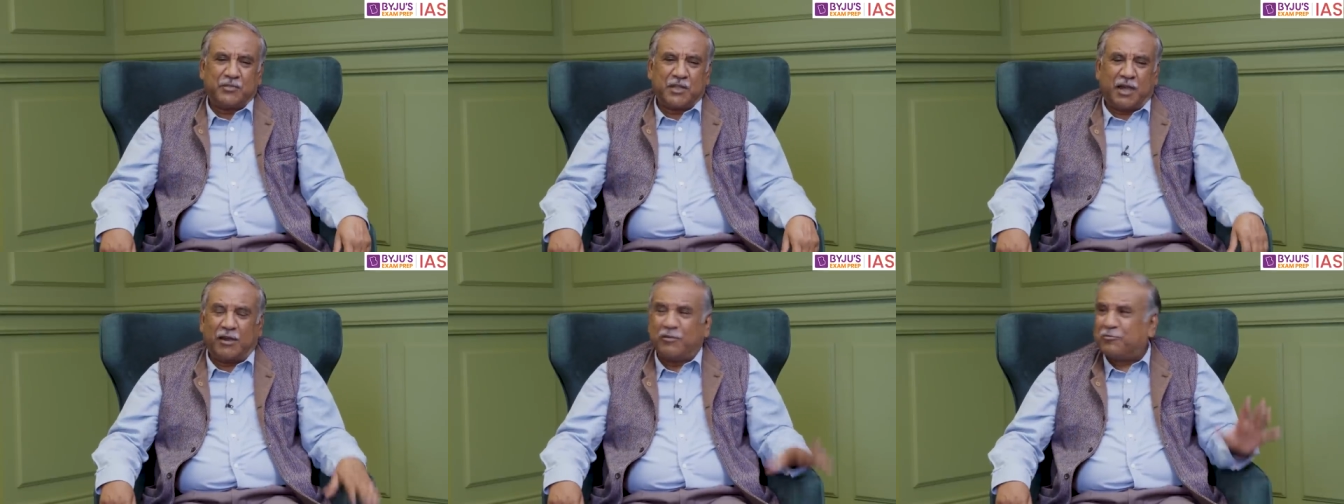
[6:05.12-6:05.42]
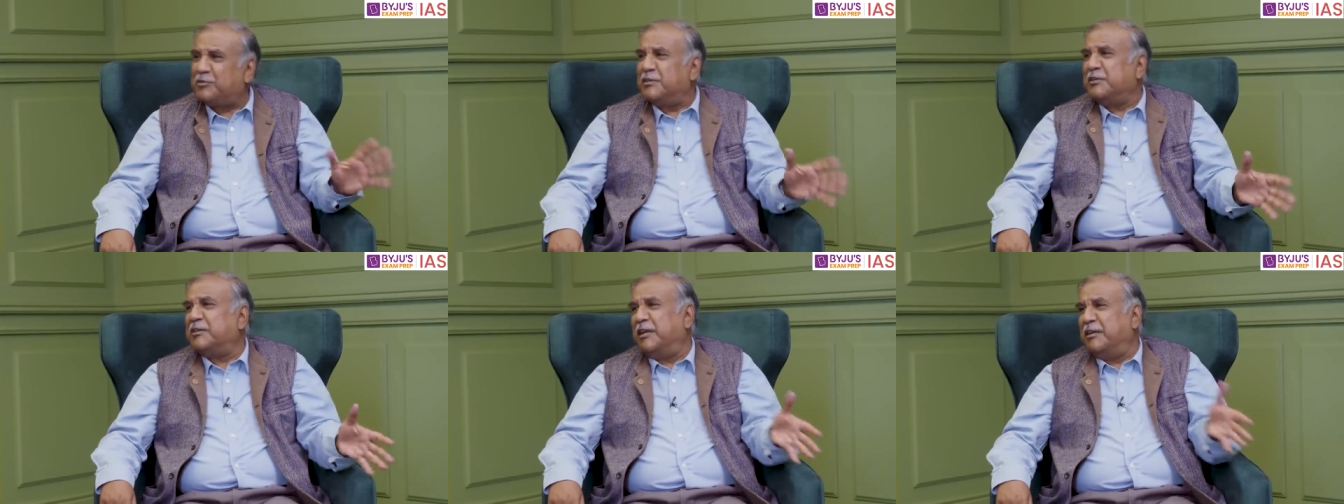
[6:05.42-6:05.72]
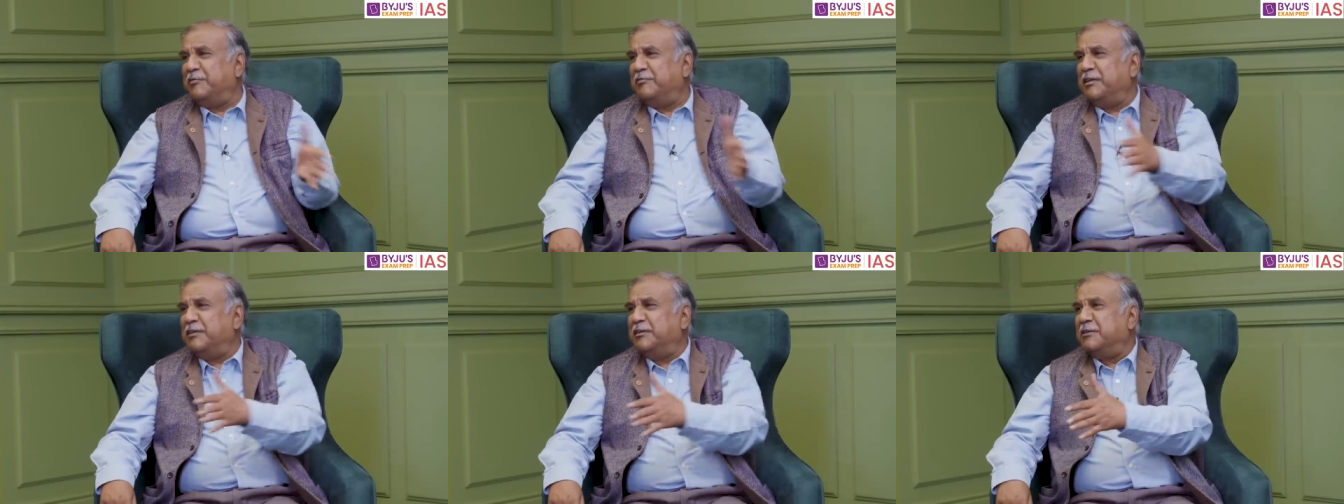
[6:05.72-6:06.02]
after
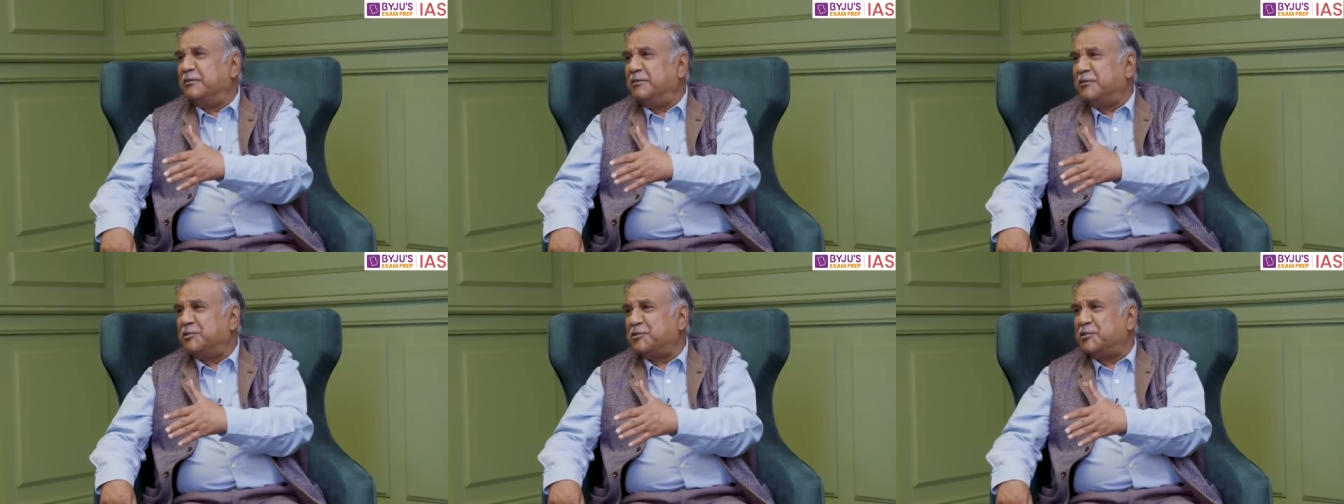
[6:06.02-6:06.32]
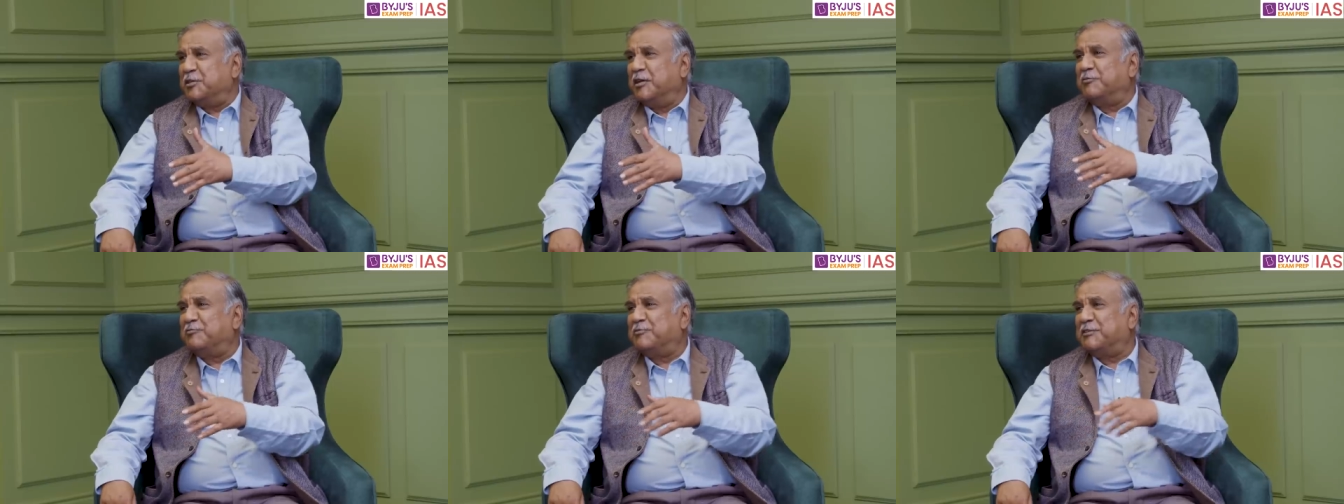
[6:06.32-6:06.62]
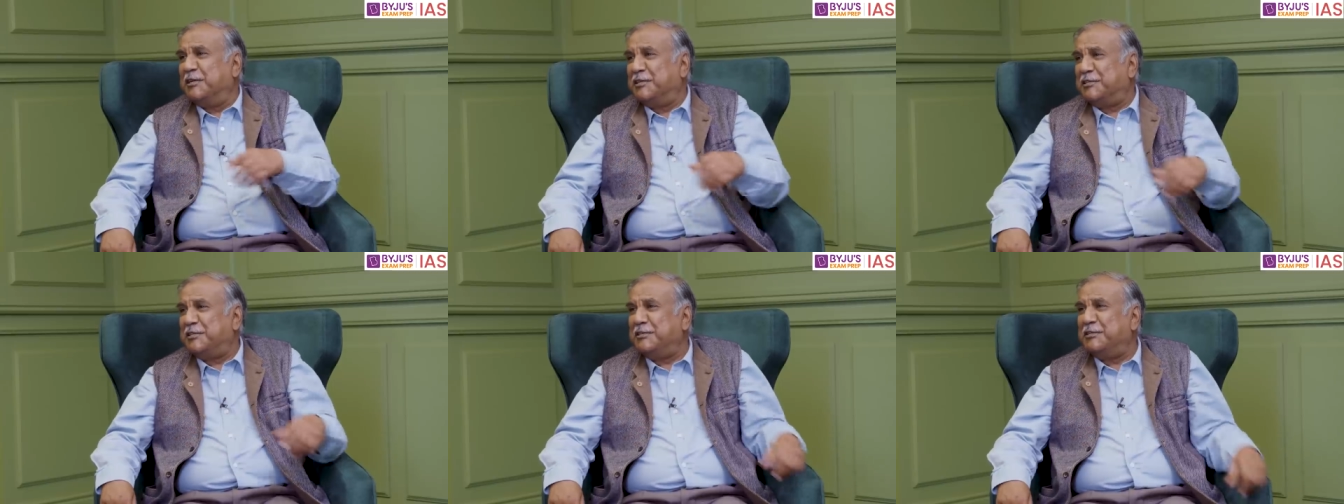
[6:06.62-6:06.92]
having served
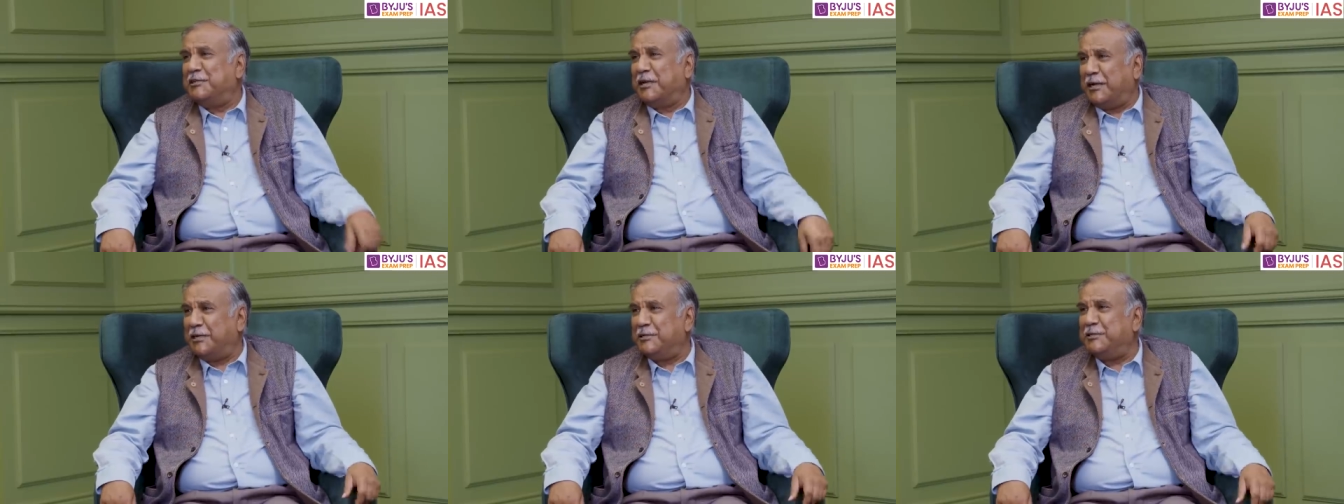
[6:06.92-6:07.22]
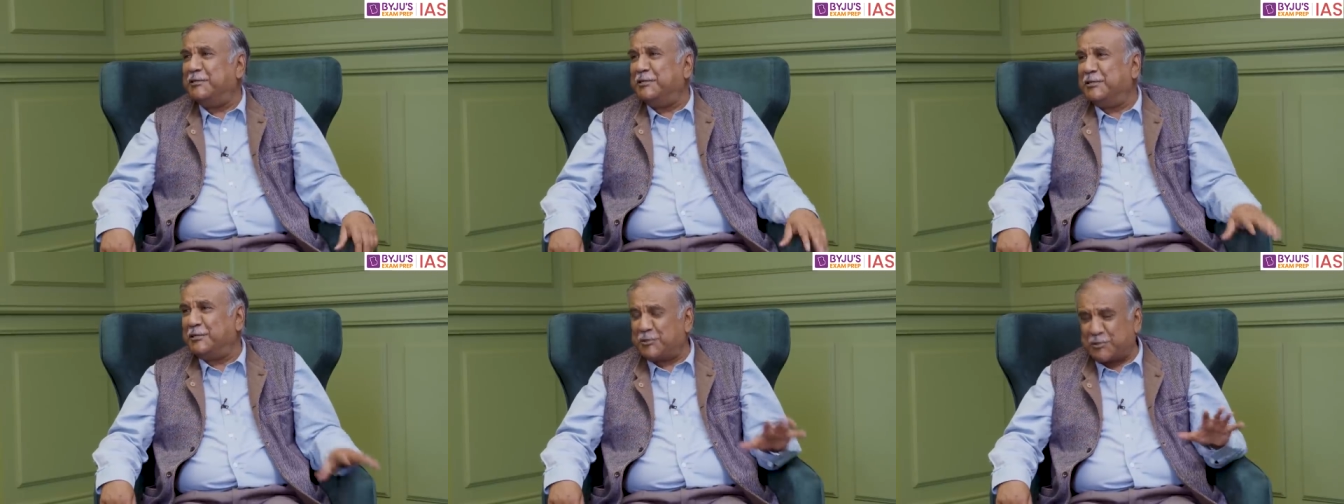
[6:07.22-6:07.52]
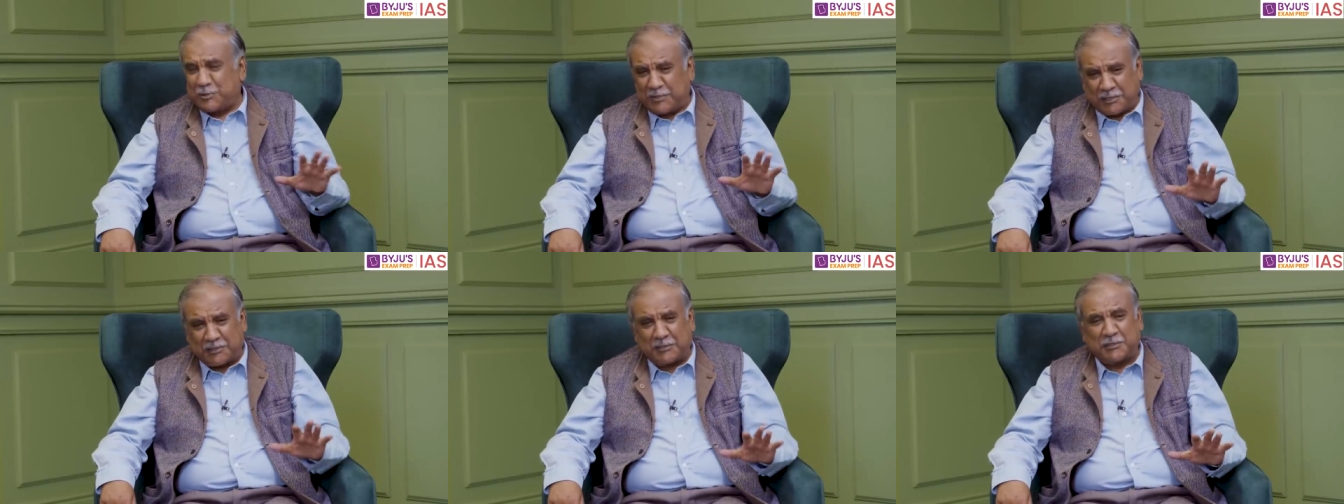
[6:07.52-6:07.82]
39 years
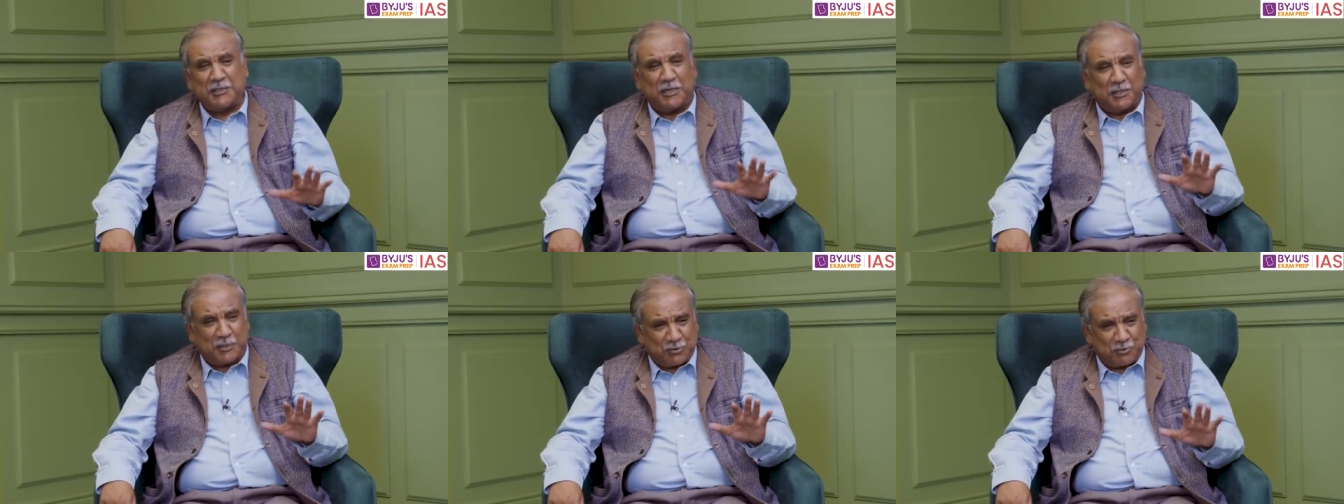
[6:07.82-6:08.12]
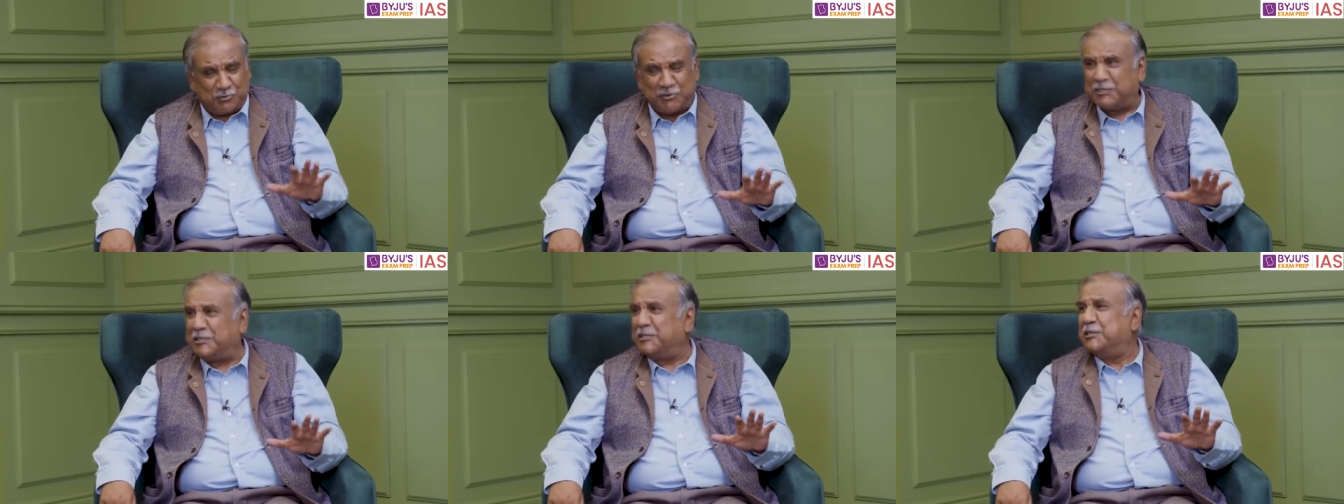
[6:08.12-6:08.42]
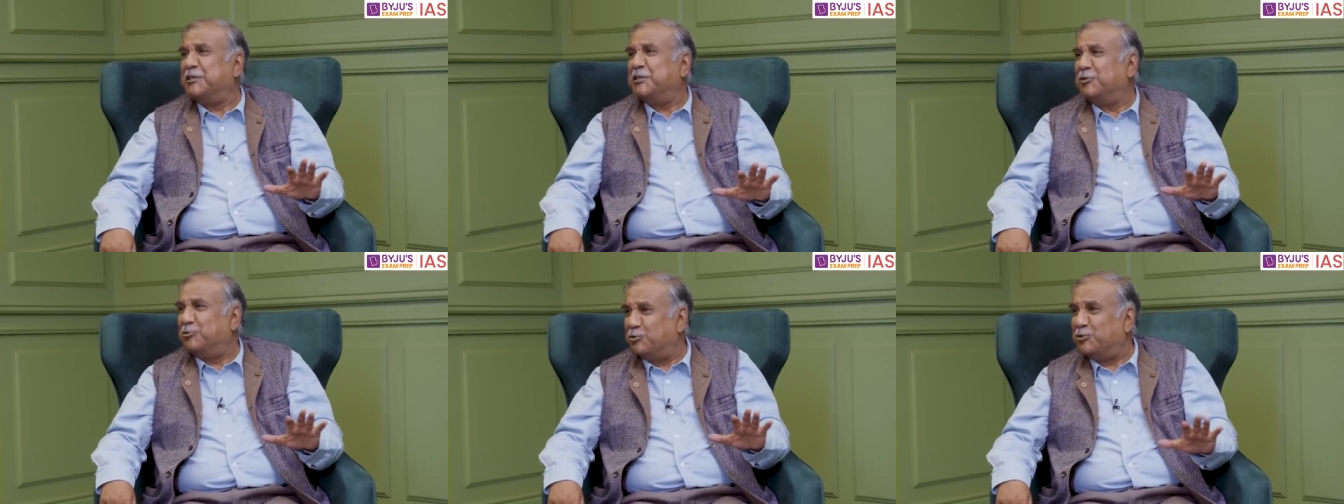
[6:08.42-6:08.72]
that yes, we
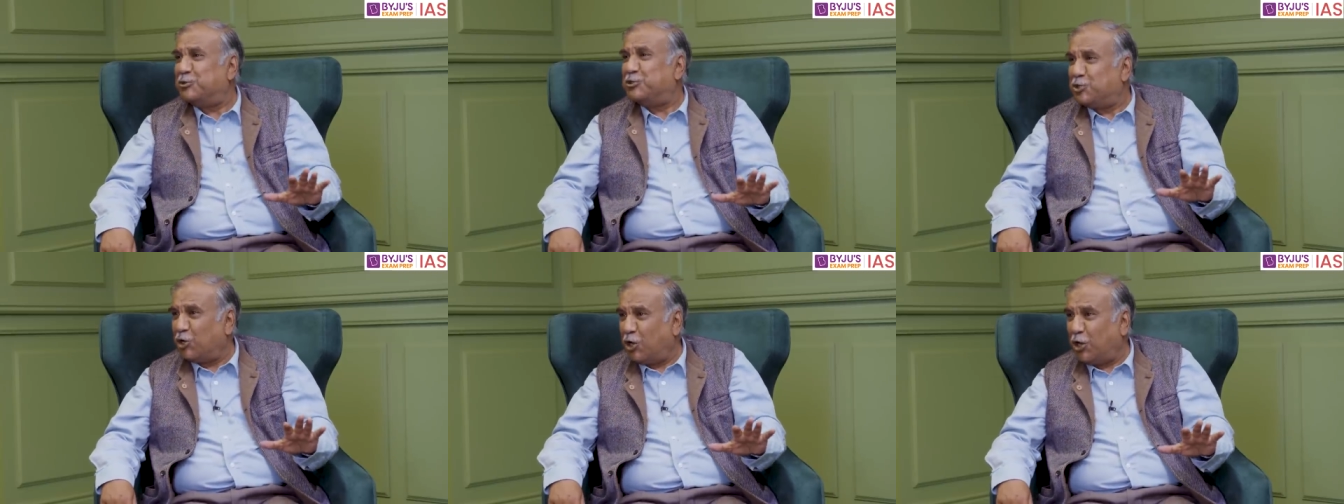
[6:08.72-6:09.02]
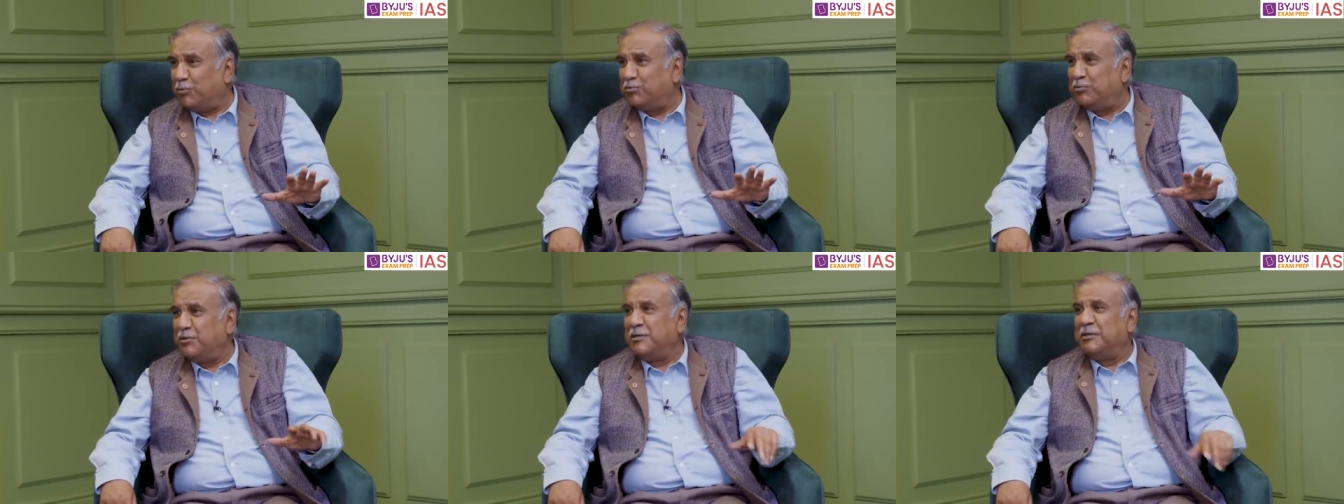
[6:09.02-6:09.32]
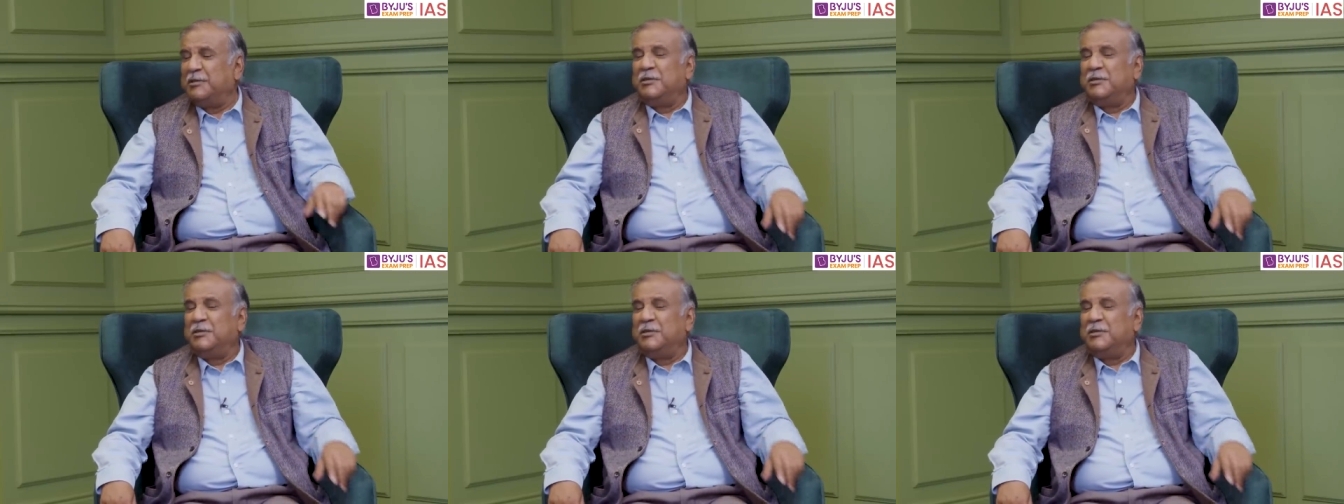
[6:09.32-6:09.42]
did a good job.